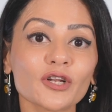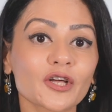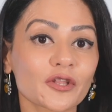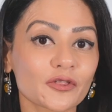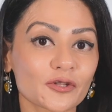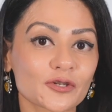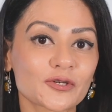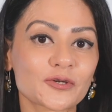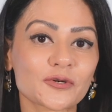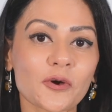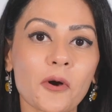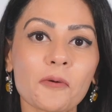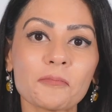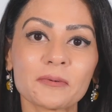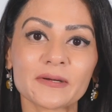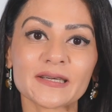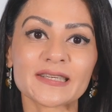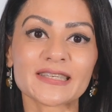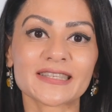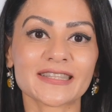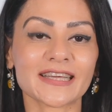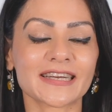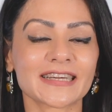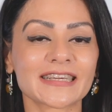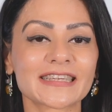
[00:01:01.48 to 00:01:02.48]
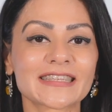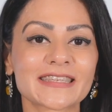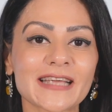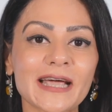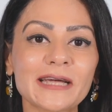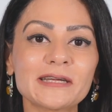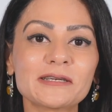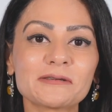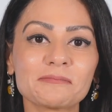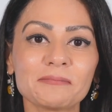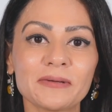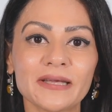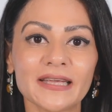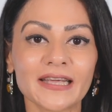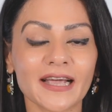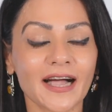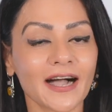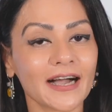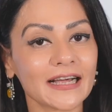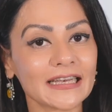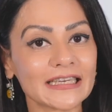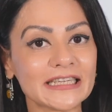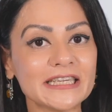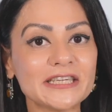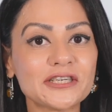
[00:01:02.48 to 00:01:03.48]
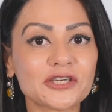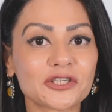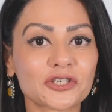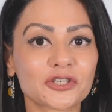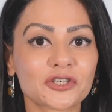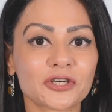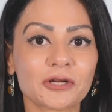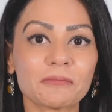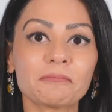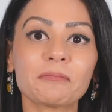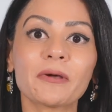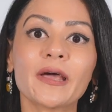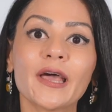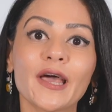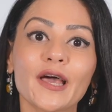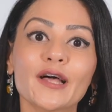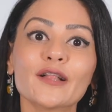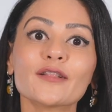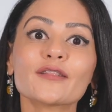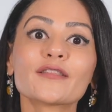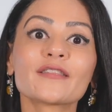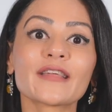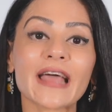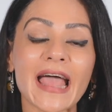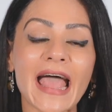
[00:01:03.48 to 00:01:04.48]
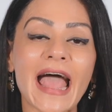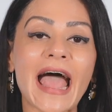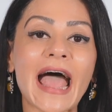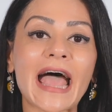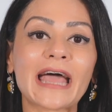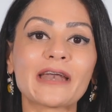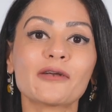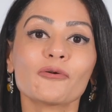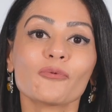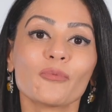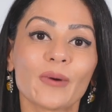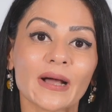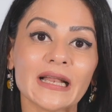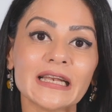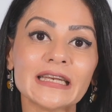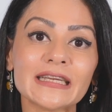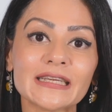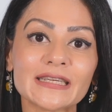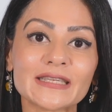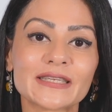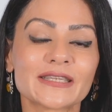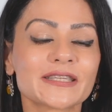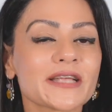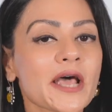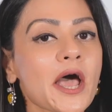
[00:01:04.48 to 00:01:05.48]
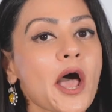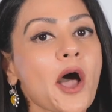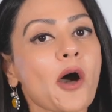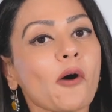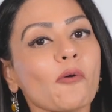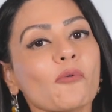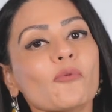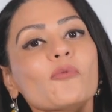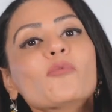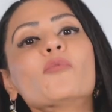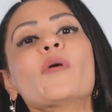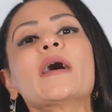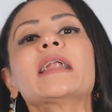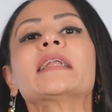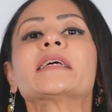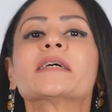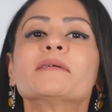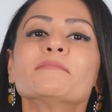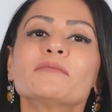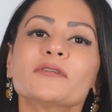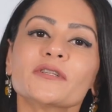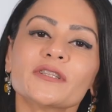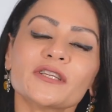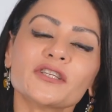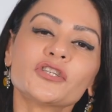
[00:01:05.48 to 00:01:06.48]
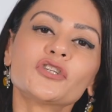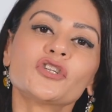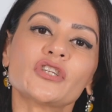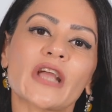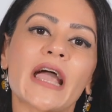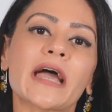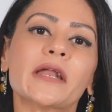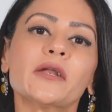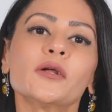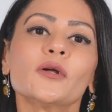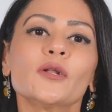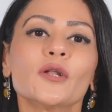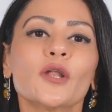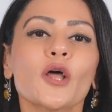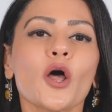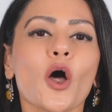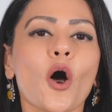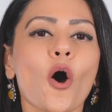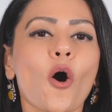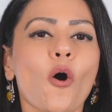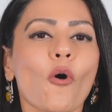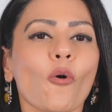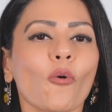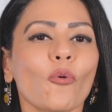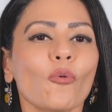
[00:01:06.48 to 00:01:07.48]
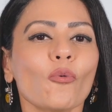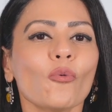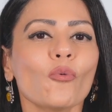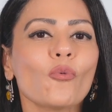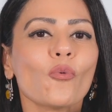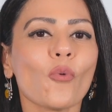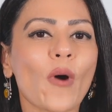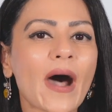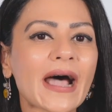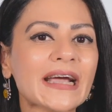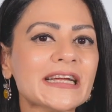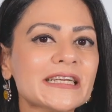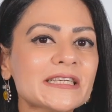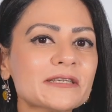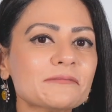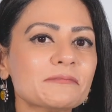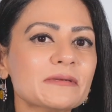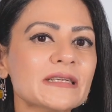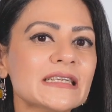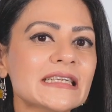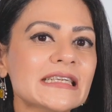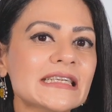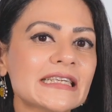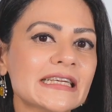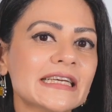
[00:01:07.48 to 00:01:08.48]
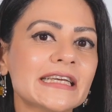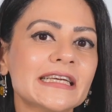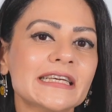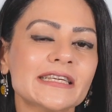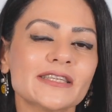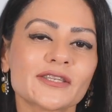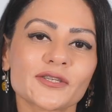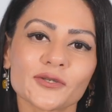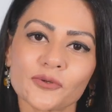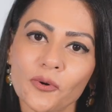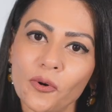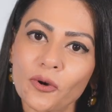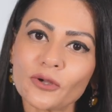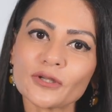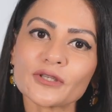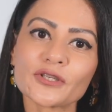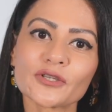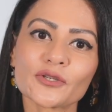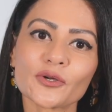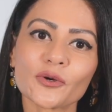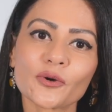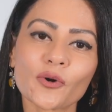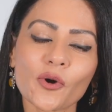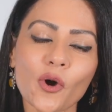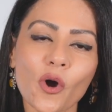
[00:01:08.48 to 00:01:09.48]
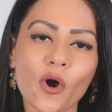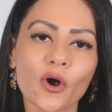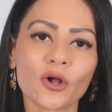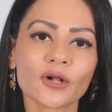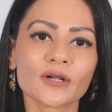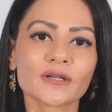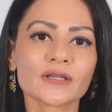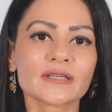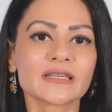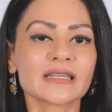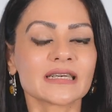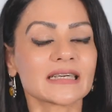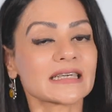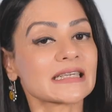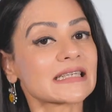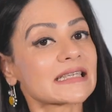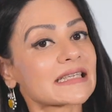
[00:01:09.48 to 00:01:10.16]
or the topics that excite me are leadership, health and wellness. Welcome to this channel. Vitamin D is also called a